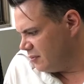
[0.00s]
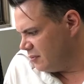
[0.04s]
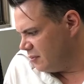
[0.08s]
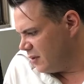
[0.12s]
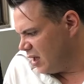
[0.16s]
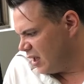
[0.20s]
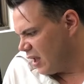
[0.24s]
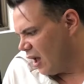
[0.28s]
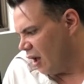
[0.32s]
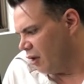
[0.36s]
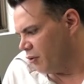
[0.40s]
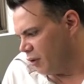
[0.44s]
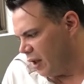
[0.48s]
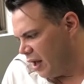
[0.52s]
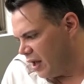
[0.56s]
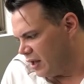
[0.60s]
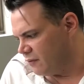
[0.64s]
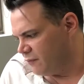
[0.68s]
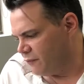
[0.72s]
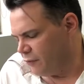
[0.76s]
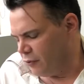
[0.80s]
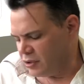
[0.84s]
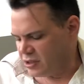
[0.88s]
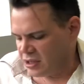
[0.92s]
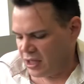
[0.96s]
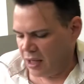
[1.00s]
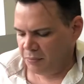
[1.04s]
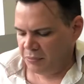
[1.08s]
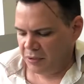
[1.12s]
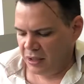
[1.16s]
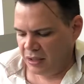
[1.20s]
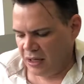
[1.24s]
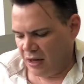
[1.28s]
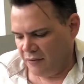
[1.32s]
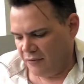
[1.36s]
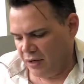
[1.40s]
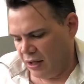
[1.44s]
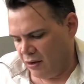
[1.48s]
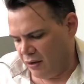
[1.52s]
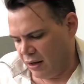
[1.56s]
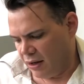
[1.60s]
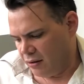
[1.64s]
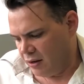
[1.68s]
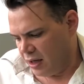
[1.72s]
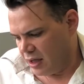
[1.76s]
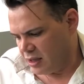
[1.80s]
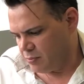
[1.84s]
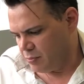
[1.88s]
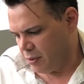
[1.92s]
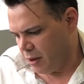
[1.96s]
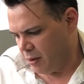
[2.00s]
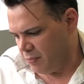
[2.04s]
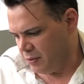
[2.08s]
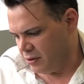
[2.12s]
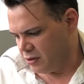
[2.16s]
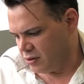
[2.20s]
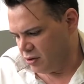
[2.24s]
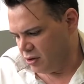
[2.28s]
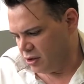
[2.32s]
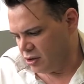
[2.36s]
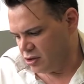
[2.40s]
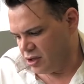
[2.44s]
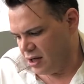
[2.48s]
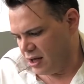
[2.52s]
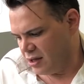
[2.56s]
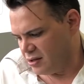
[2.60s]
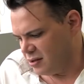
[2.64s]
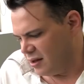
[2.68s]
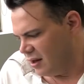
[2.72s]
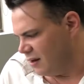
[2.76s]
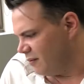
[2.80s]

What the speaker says: Nico Ladd first up, didn't have any luck last prep. It's got a chance.